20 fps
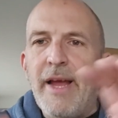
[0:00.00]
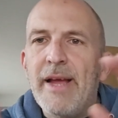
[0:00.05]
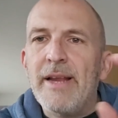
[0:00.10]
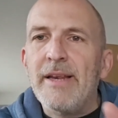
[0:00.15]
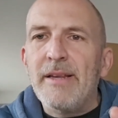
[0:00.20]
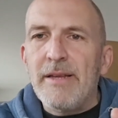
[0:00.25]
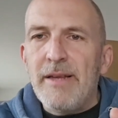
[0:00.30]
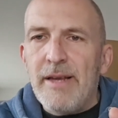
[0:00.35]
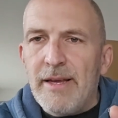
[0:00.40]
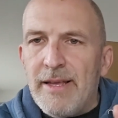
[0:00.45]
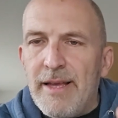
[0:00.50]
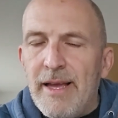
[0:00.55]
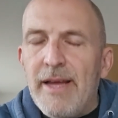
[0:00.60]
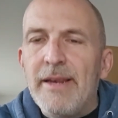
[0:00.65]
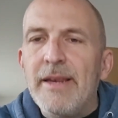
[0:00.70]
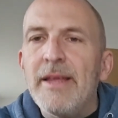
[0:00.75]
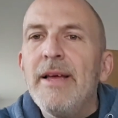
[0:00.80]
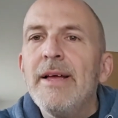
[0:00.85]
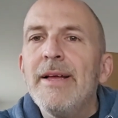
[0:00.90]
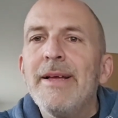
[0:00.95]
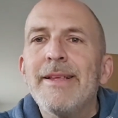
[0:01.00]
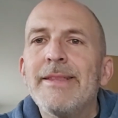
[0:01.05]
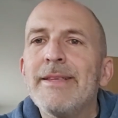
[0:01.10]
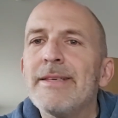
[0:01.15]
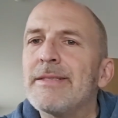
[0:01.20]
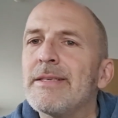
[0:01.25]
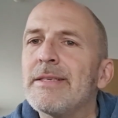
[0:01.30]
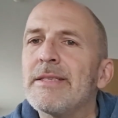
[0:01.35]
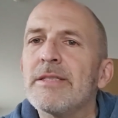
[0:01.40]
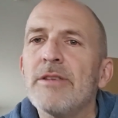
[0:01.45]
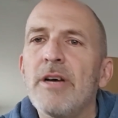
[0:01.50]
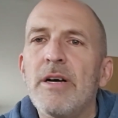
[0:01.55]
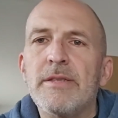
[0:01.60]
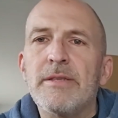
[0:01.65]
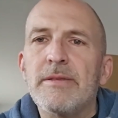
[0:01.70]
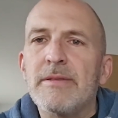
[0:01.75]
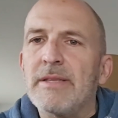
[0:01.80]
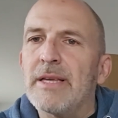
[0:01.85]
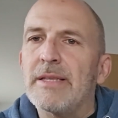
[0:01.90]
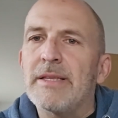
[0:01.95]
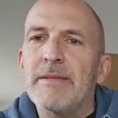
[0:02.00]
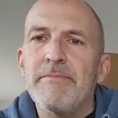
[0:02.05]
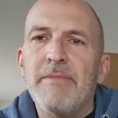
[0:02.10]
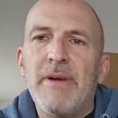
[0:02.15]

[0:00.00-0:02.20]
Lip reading: And again, this is not that